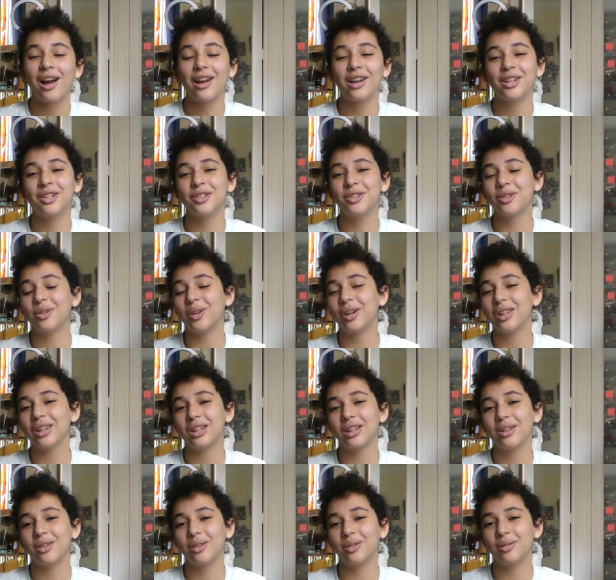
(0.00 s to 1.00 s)
Enjoy the
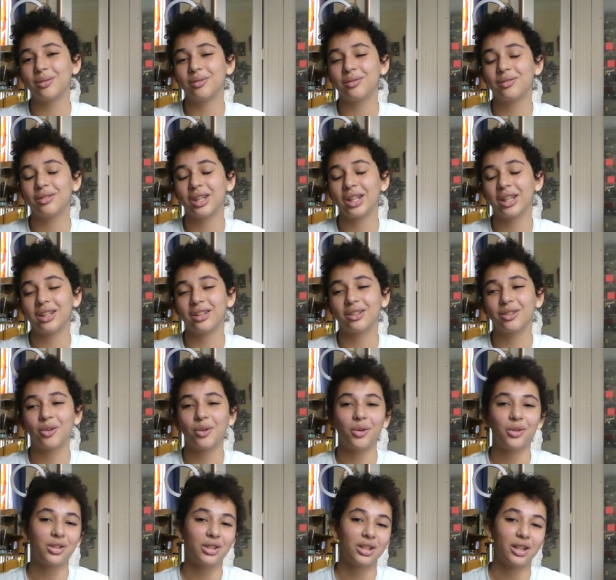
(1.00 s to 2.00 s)
little, like,
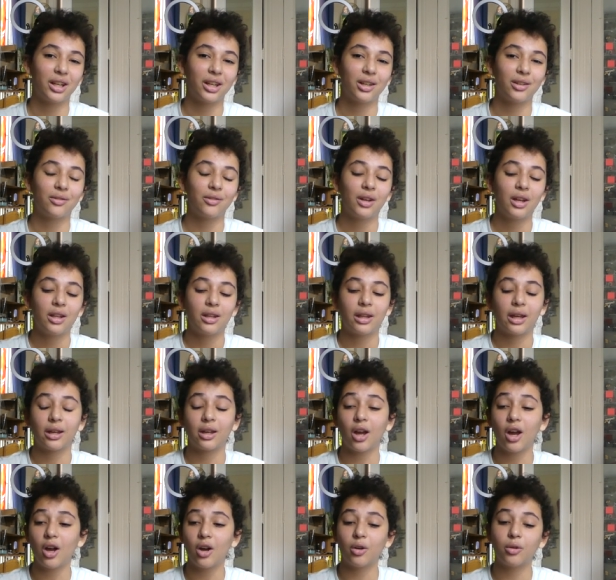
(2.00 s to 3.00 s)
goals in life. Like,
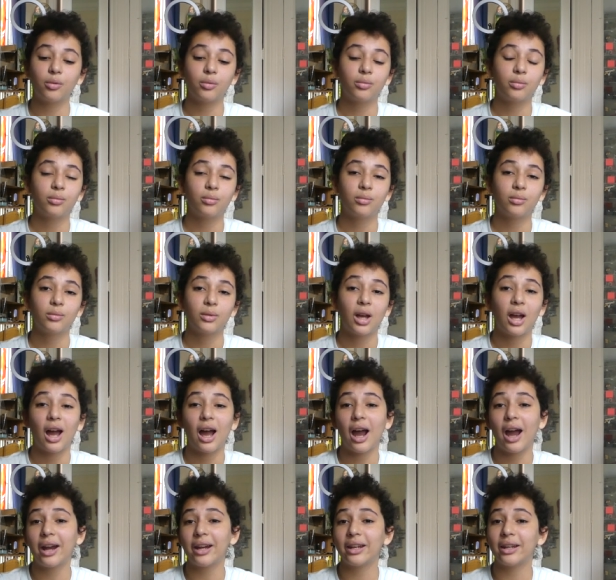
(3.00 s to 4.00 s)
oh,
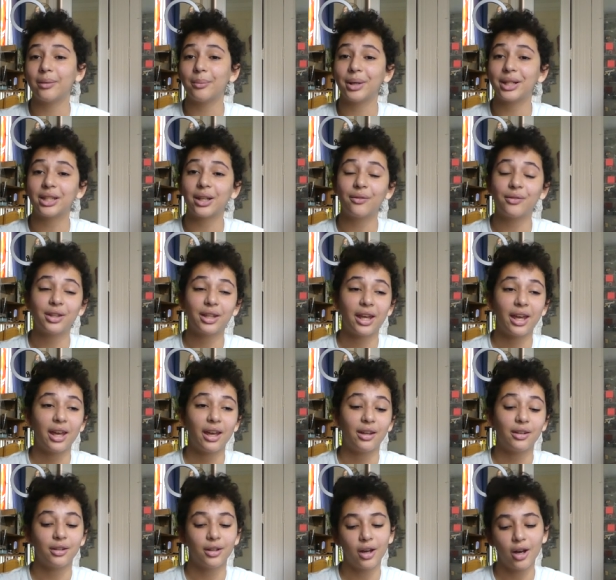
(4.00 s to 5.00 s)
I didn't hit myself in the
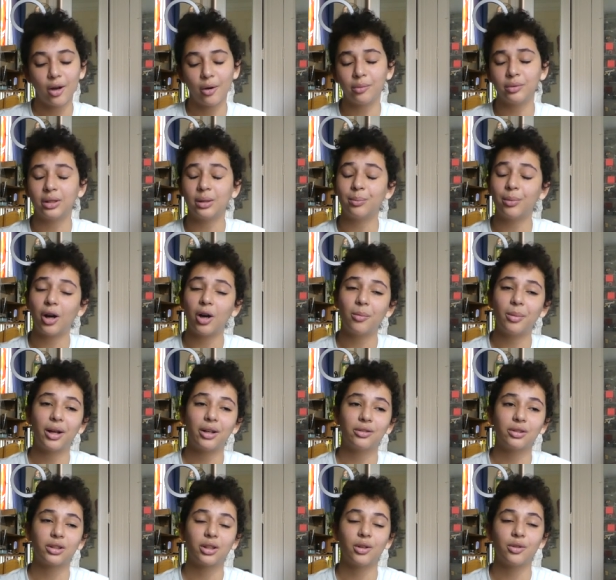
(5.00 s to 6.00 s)
head. Oh, the ball
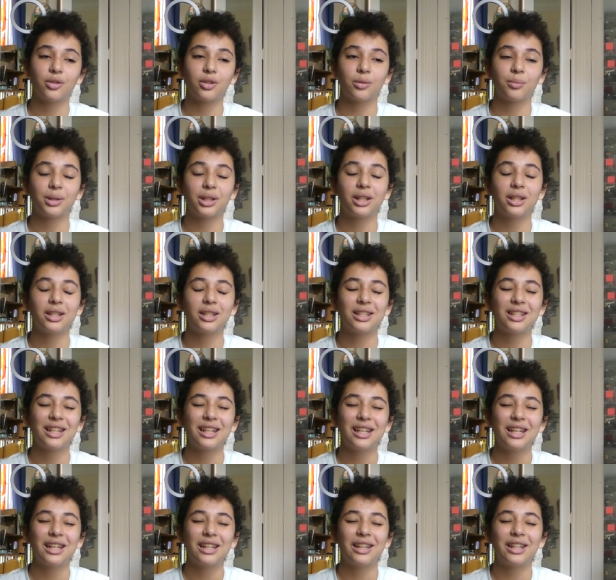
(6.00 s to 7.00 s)
bounced closer. Because
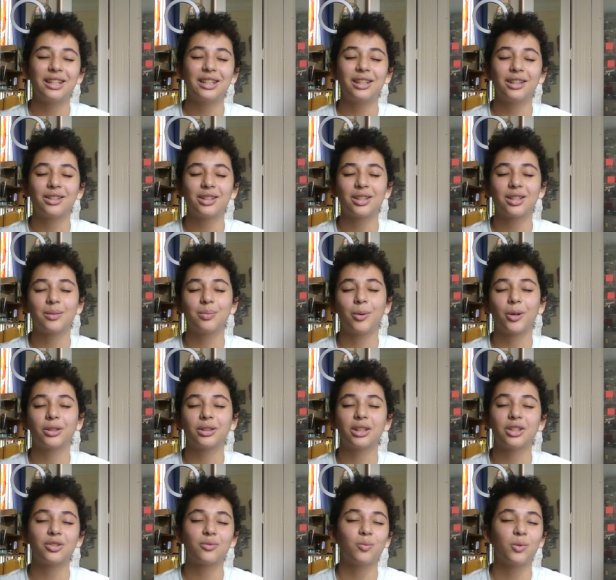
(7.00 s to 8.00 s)
it's such a sport
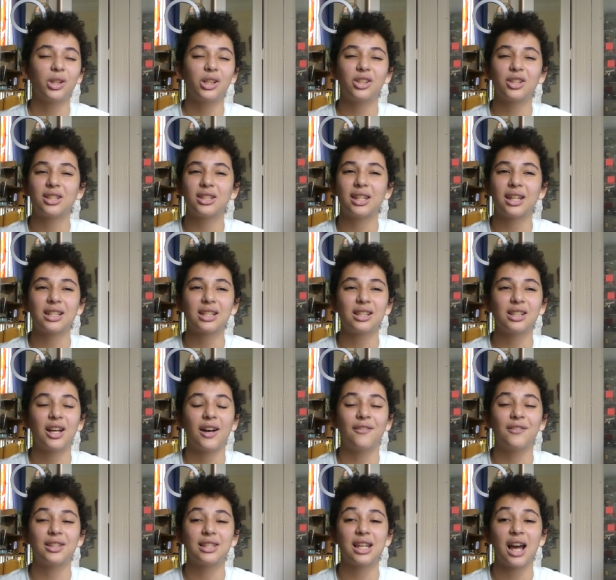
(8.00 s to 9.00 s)
that really just takes a
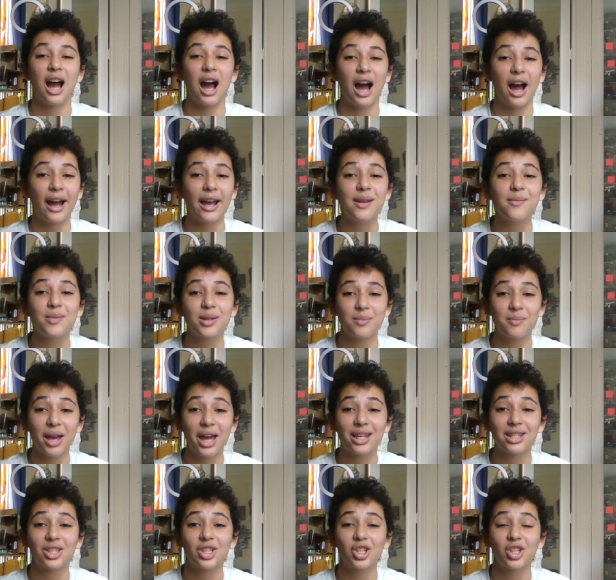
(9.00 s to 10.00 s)
lot of time to
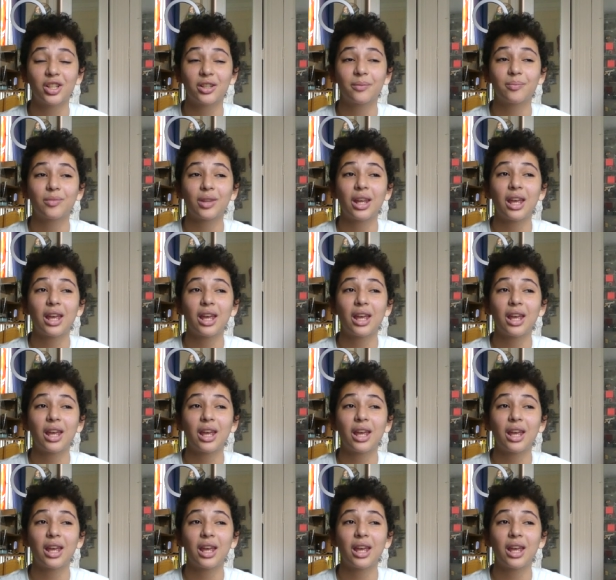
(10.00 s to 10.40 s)
master.